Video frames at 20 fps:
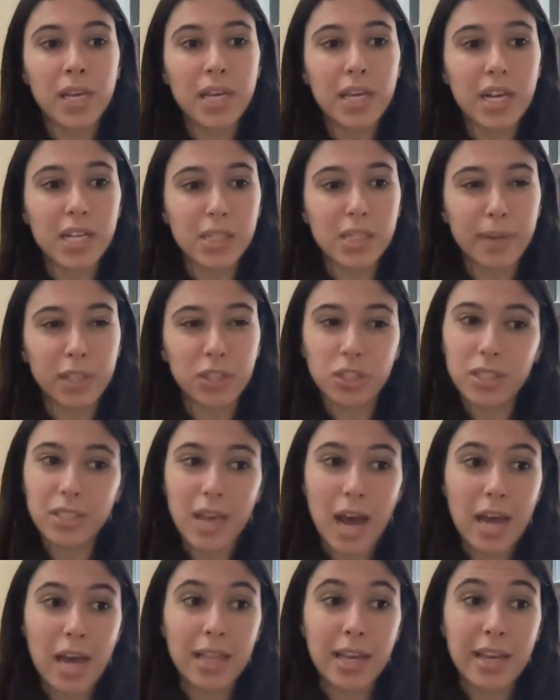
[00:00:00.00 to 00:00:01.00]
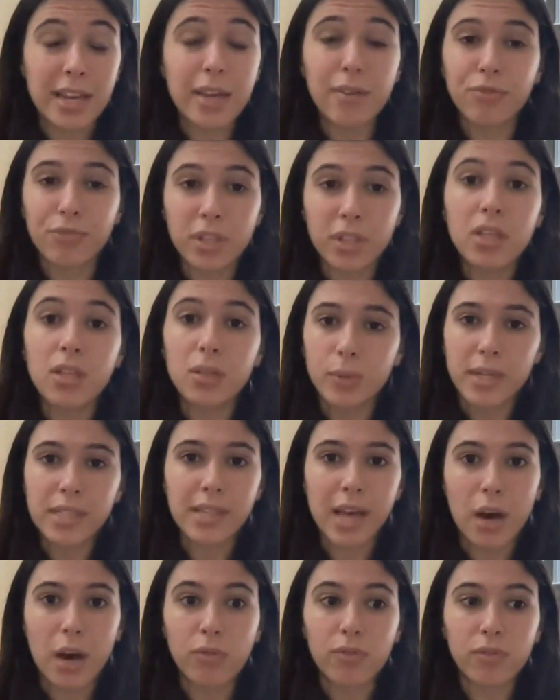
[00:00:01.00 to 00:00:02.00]
especially Thailand. It really
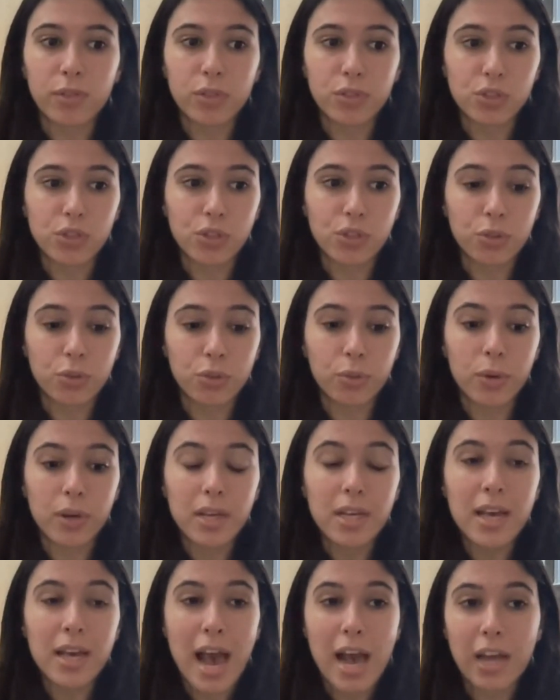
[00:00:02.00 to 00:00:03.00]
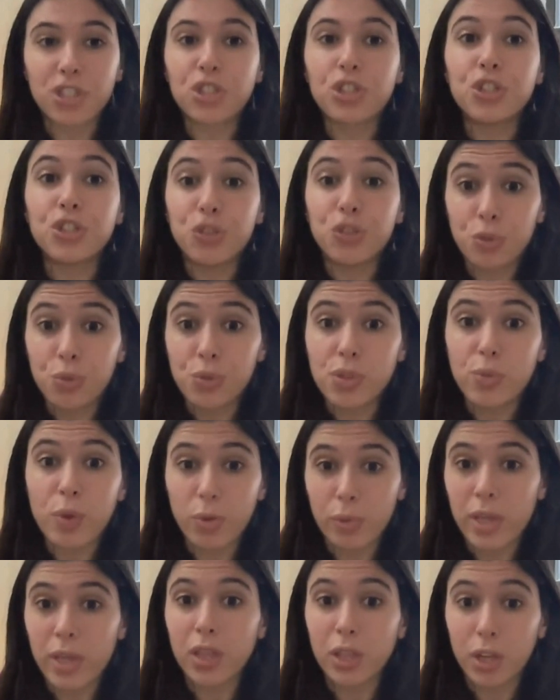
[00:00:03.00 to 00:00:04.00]
was helpful to actually use
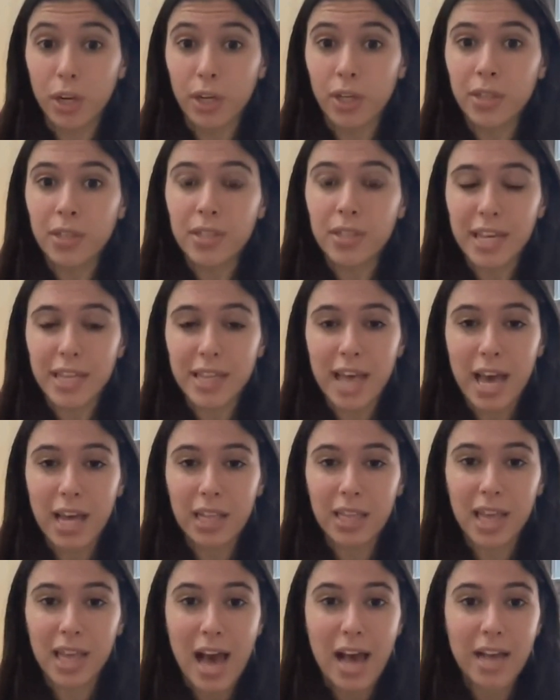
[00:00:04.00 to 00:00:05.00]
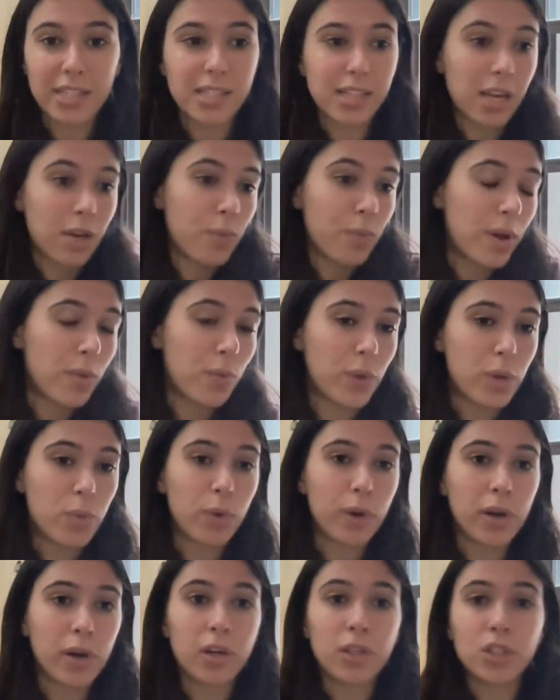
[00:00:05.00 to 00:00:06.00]
what we learned in that class, like when we
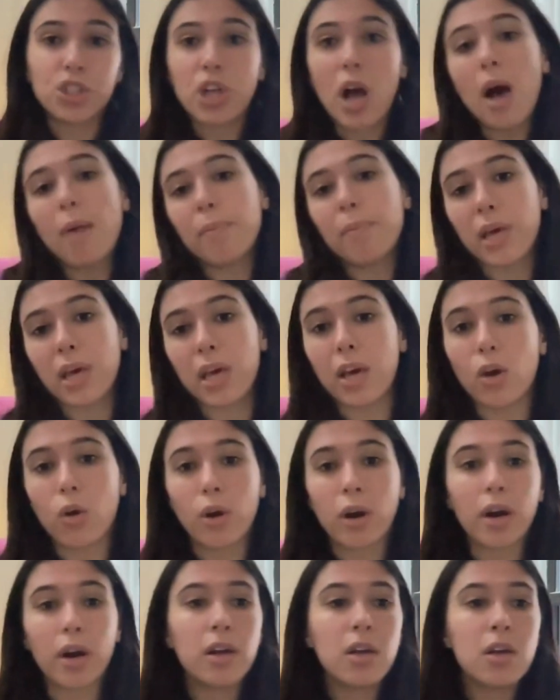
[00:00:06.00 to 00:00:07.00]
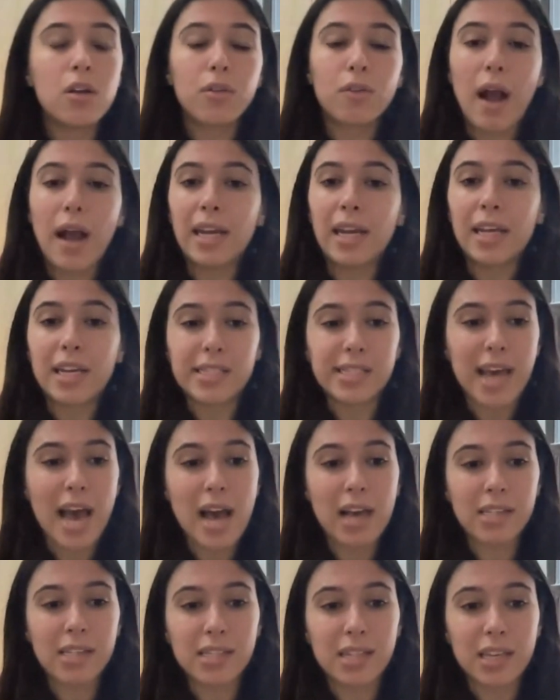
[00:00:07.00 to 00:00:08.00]
were shopping or riding a
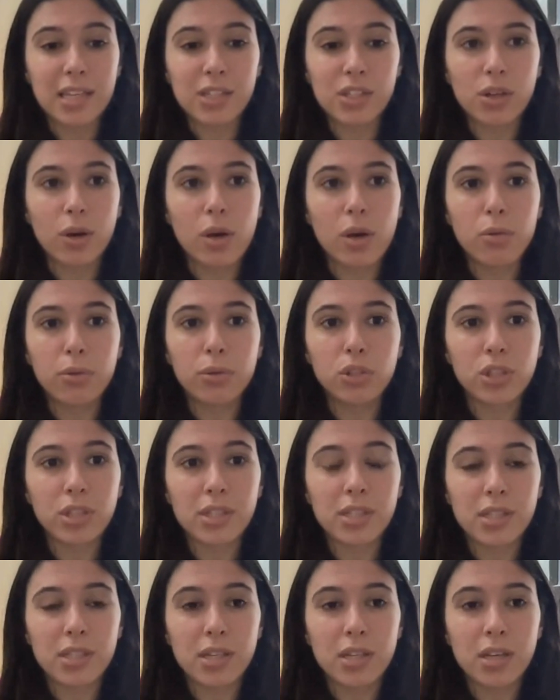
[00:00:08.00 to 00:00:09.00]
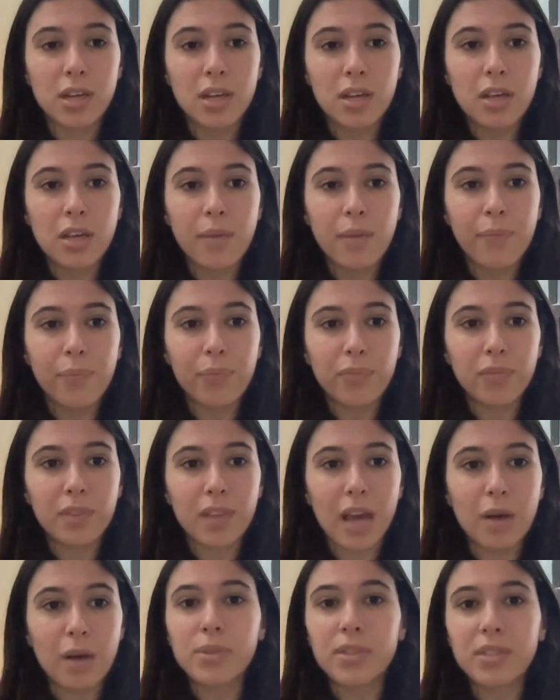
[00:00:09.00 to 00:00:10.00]
taxi. So
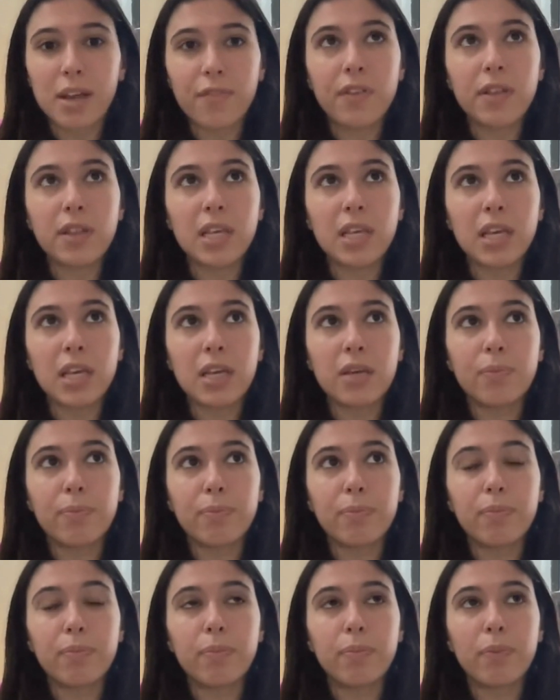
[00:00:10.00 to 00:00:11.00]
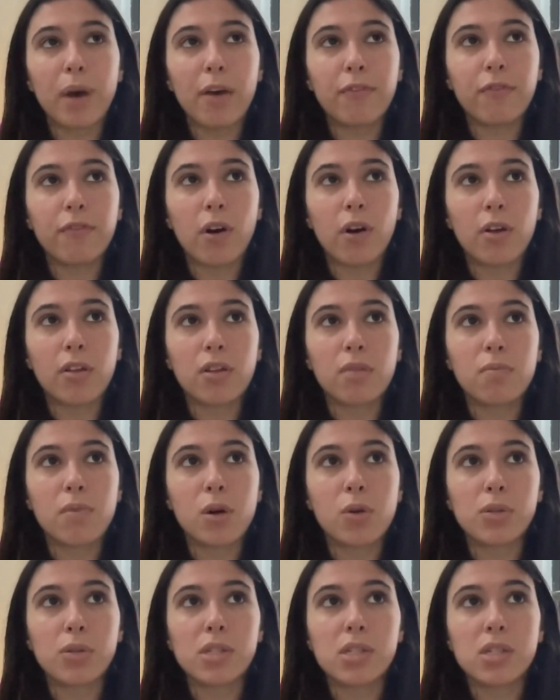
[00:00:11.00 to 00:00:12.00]
that was definitely by far the
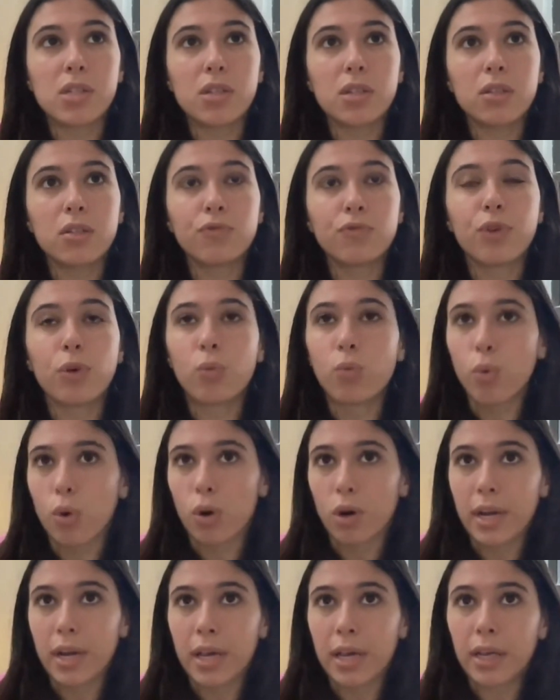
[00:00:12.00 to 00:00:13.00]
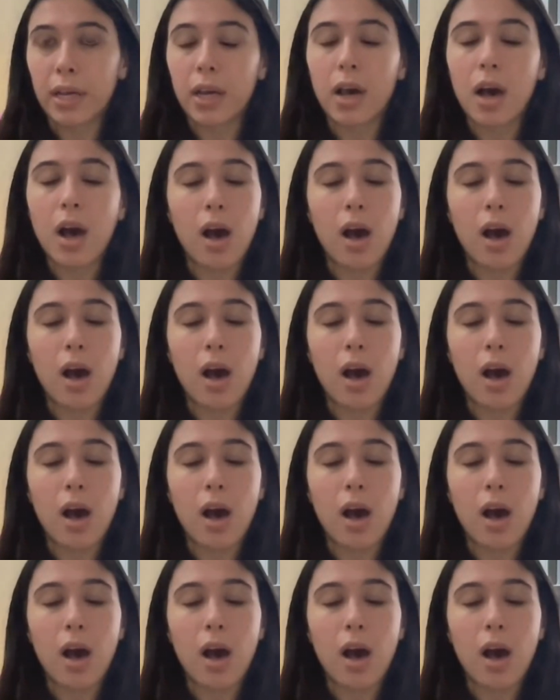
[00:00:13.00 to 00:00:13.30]
most rewarding